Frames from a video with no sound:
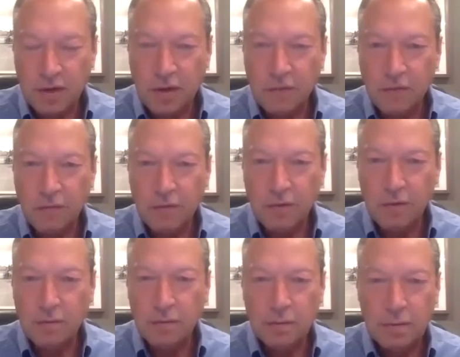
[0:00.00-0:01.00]
to
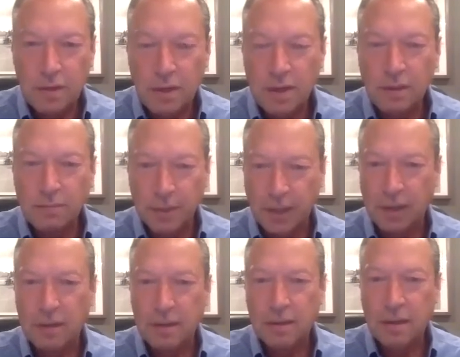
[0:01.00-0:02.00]
overthrow
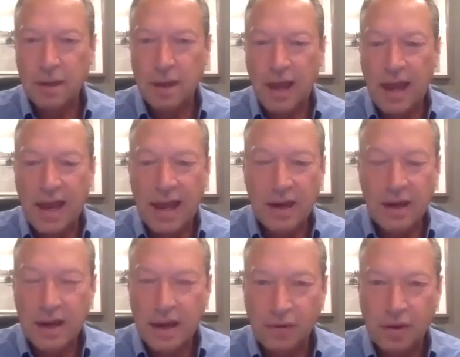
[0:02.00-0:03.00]
blinked
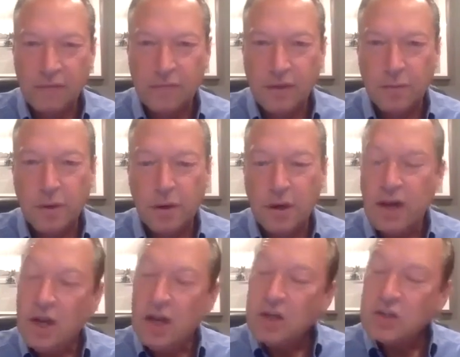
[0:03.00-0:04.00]
and everything fell apart.
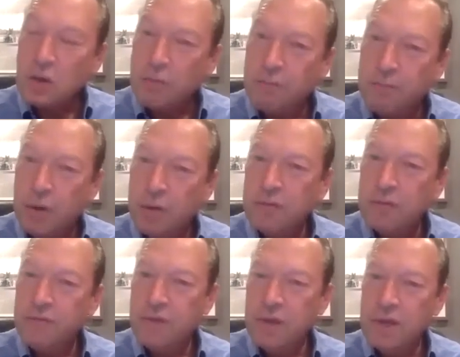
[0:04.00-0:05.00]
So both
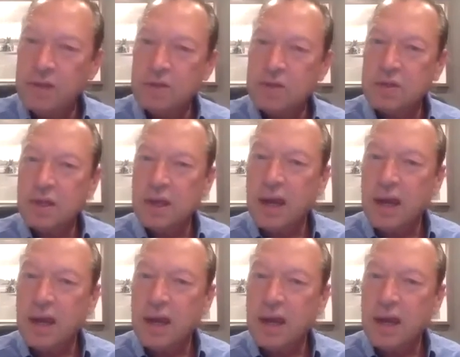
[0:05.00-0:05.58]
of these